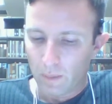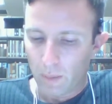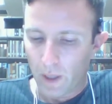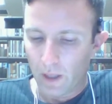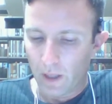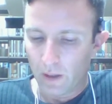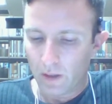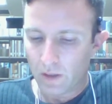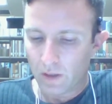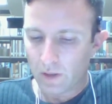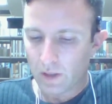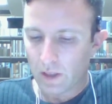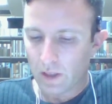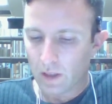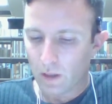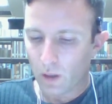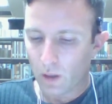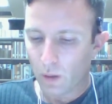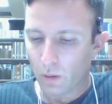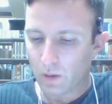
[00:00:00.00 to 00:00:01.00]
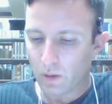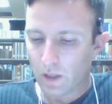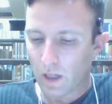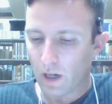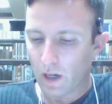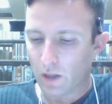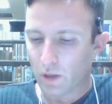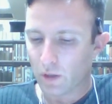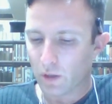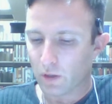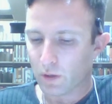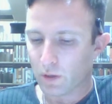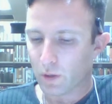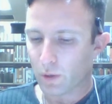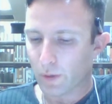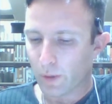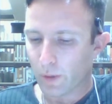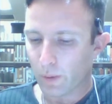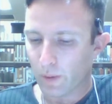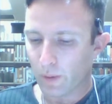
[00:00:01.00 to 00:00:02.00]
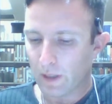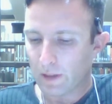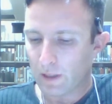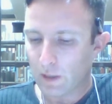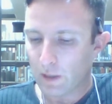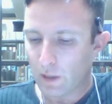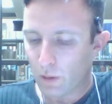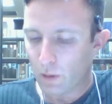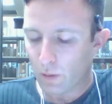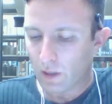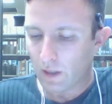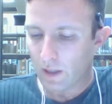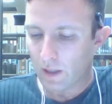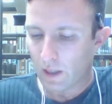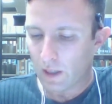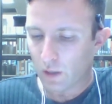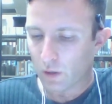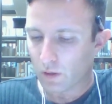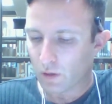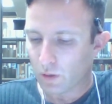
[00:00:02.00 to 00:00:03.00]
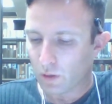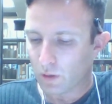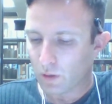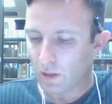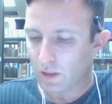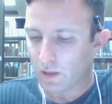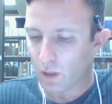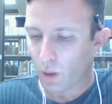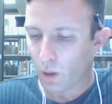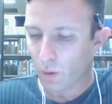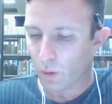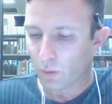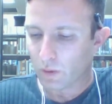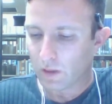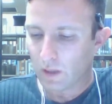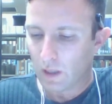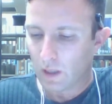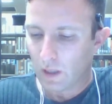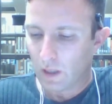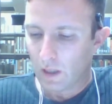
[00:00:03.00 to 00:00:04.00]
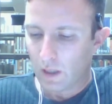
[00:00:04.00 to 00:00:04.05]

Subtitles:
pairs and host catcher to create the node connection to these hosts.